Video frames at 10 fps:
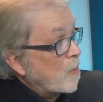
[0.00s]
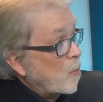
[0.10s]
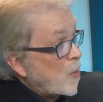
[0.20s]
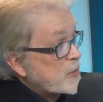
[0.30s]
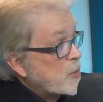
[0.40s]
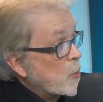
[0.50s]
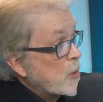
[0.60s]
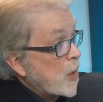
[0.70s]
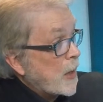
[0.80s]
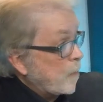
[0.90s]
what's
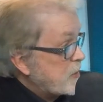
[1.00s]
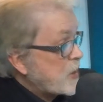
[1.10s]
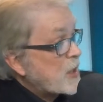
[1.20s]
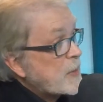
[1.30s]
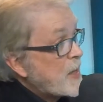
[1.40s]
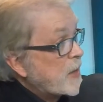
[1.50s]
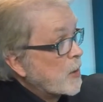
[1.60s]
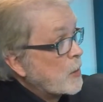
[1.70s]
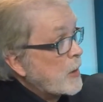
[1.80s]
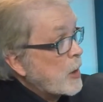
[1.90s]
going on. We talked about in an
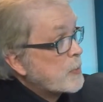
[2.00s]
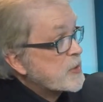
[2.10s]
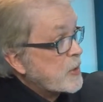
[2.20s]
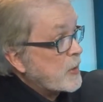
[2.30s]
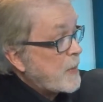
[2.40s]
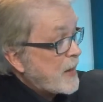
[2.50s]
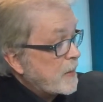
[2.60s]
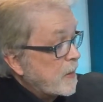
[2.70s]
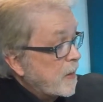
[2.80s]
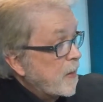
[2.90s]
earlier episode
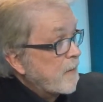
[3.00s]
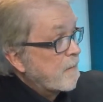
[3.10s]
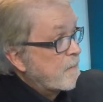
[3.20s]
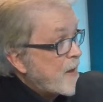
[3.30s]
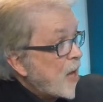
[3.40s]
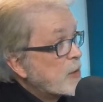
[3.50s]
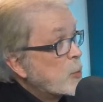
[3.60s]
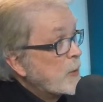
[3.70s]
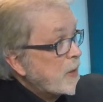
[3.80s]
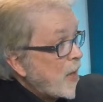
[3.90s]
about the
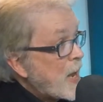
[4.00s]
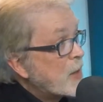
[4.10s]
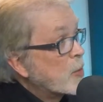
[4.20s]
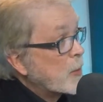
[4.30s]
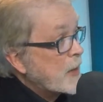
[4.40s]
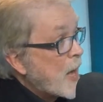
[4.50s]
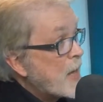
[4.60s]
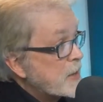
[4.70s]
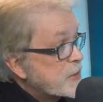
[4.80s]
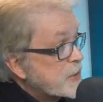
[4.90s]
valuing candor and
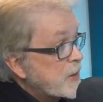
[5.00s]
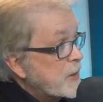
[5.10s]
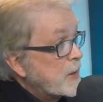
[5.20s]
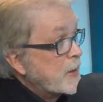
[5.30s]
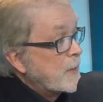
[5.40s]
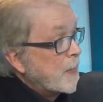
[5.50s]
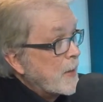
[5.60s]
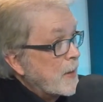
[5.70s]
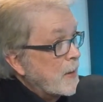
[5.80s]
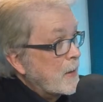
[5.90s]
honesty.
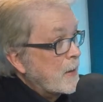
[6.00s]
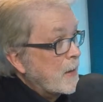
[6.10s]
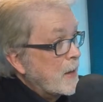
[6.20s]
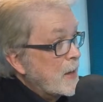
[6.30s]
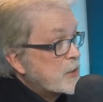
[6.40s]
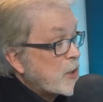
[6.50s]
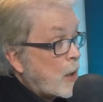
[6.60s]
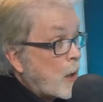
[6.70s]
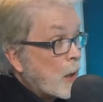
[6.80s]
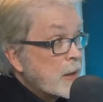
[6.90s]
Yeah. It's
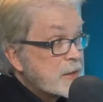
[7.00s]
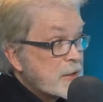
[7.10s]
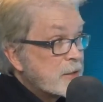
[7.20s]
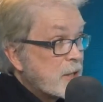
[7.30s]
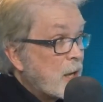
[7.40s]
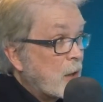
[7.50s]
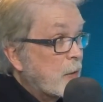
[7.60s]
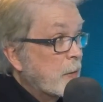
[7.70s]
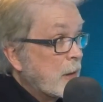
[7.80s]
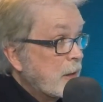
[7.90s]
hard to
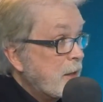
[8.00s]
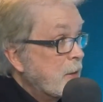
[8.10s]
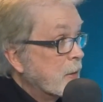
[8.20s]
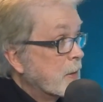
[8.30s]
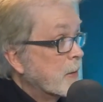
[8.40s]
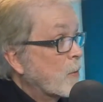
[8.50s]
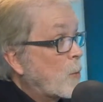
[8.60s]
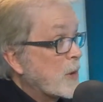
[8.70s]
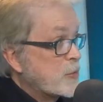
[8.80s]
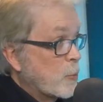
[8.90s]
tell the leader
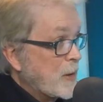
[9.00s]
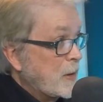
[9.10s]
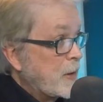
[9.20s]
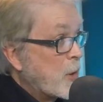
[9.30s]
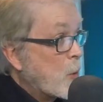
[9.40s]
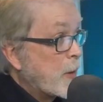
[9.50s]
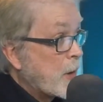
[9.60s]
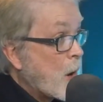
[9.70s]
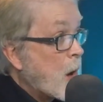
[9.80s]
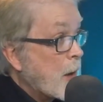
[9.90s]
what's really
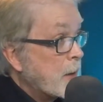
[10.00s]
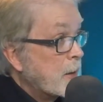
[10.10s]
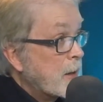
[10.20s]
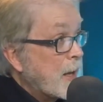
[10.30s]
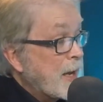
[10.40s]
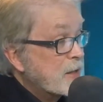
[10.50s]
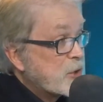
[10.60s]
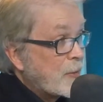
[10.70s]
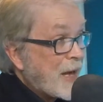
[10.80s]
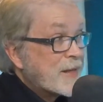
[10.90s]
going on. And
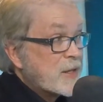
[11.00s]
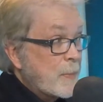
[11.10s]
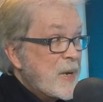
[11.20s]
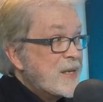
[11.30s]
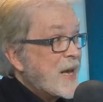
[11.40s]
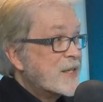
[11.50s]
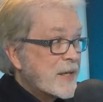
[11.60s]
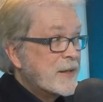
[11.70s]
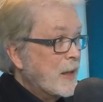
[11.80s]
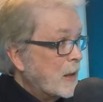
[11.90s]
so that, to me, takes a